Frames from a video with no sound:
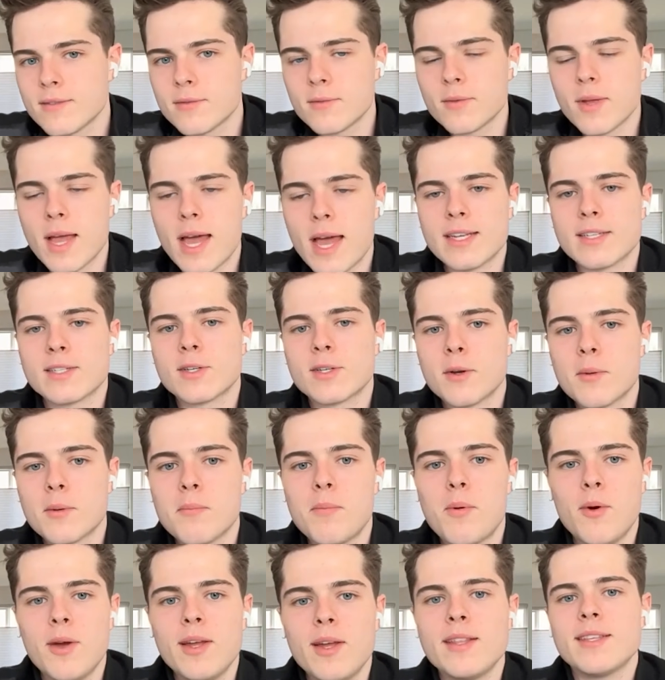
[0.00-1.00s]
at a certain
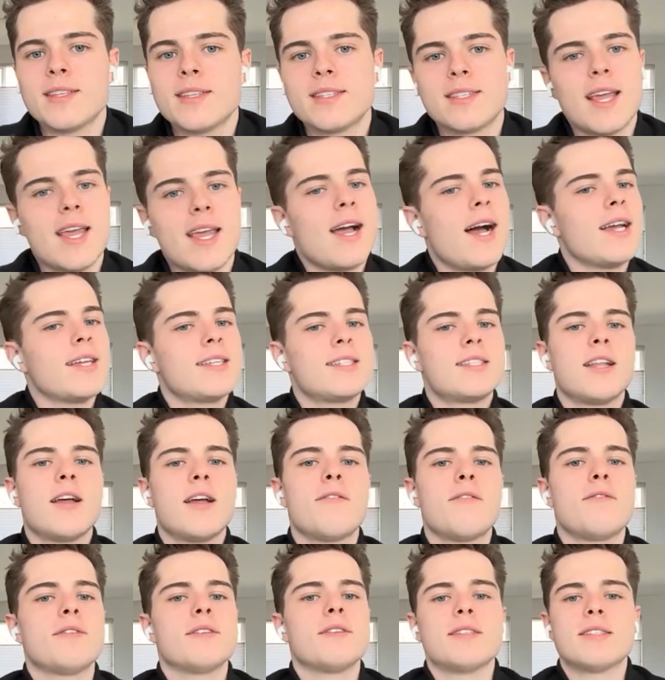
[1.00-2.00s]
point, this AI
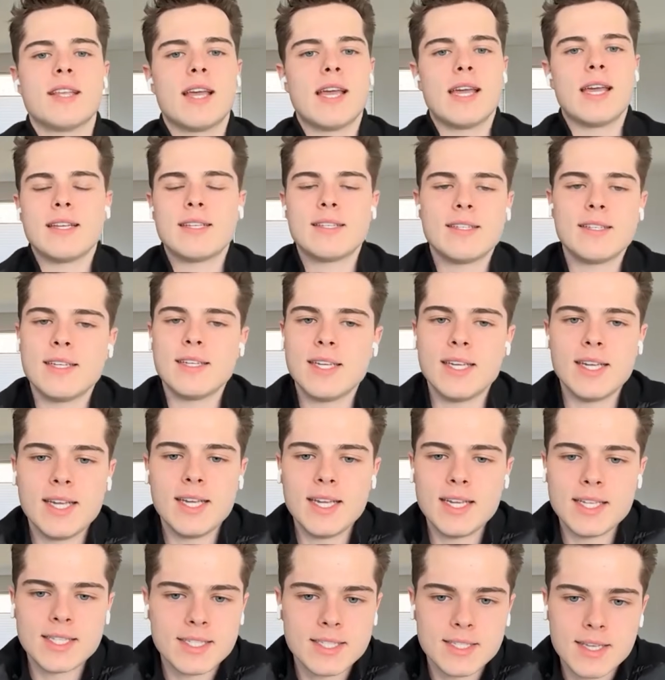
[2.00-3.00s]
stuff is like,
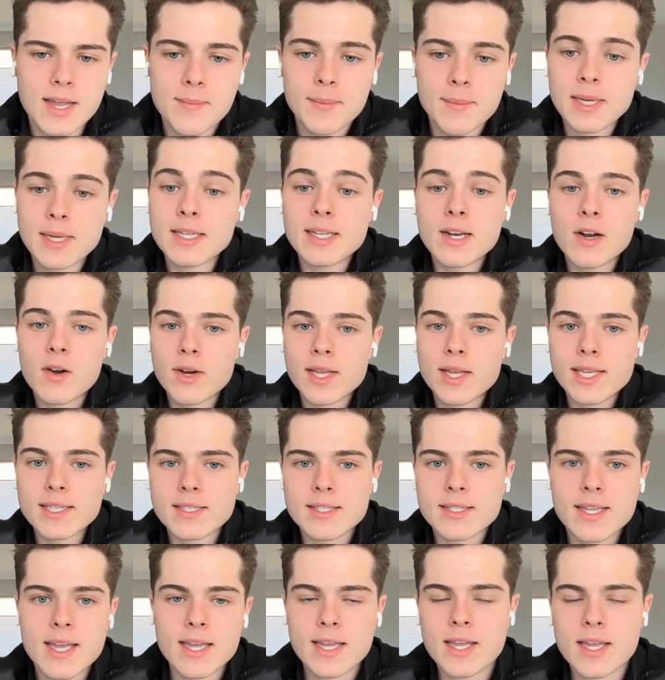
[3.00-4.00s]
I mean, it already is
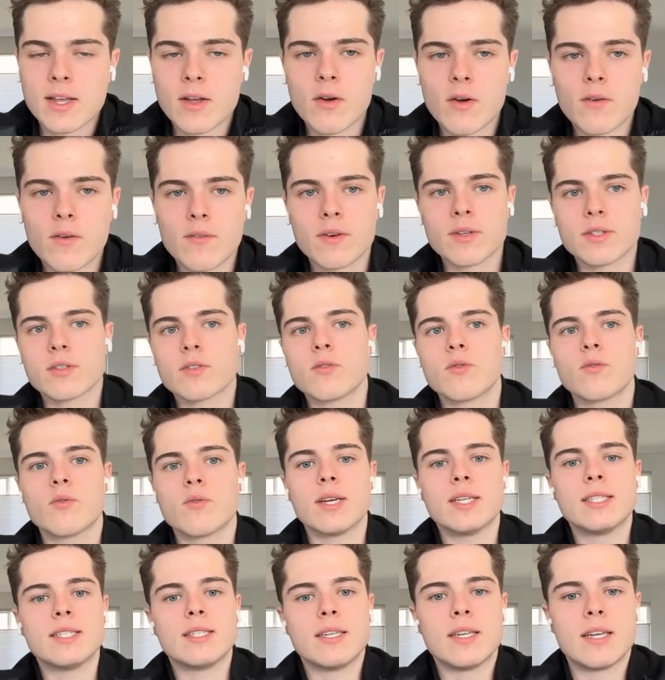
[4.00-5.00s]
taking over. It's
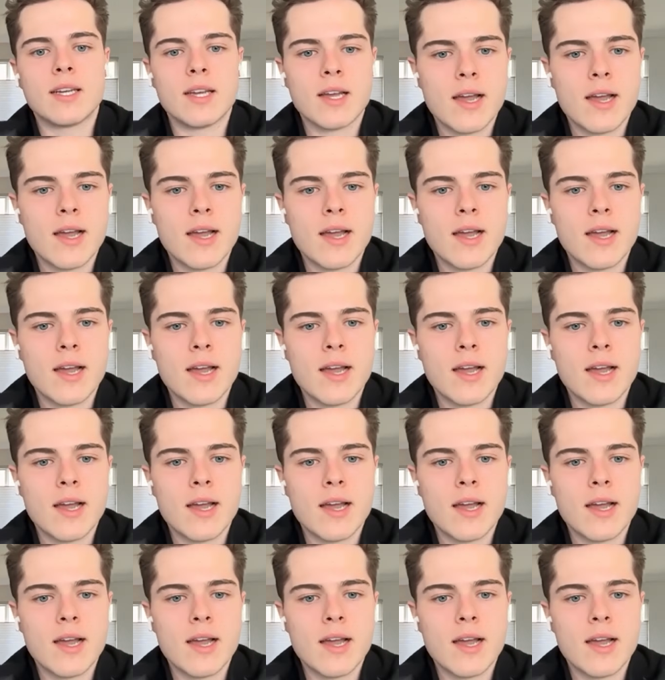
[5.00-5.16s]
crazy.